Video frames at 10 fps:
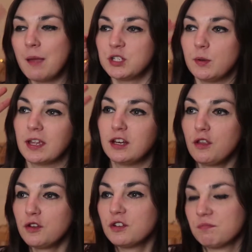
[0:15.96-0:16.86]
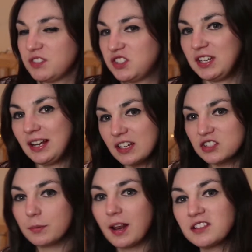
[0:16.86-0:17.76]
I'm doing another stealing
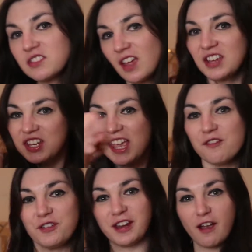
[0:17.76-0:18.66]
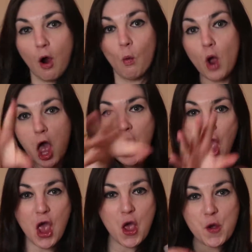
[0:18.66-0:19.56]
someone else's idea video.
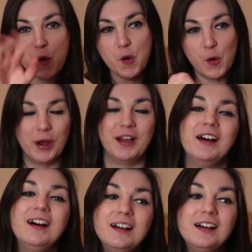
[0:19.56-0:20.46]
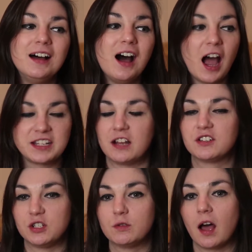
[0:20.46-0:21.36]
Woohoo! I
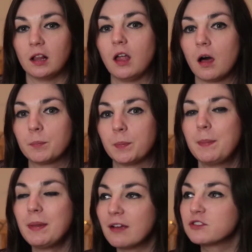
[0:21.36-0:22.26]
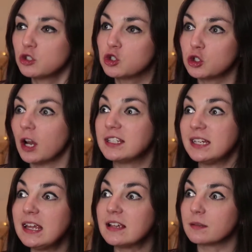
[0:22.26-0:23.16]
tend to do that a lot, but people have such good
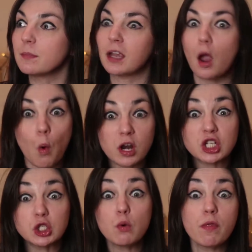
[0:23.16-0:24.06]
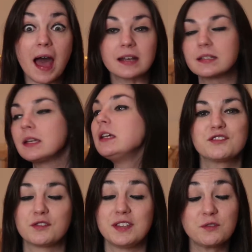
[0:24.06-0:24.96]
ideas. I'm like, I want to do that.
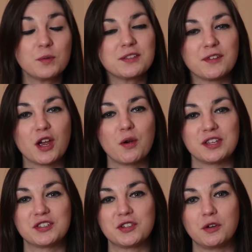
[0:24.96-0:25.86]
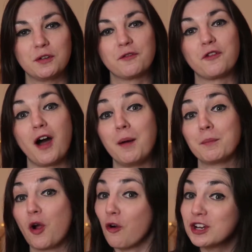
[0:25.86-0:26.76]
So this week's video is stolen
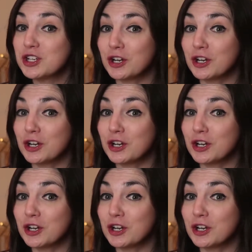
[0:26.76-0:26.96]
from Corey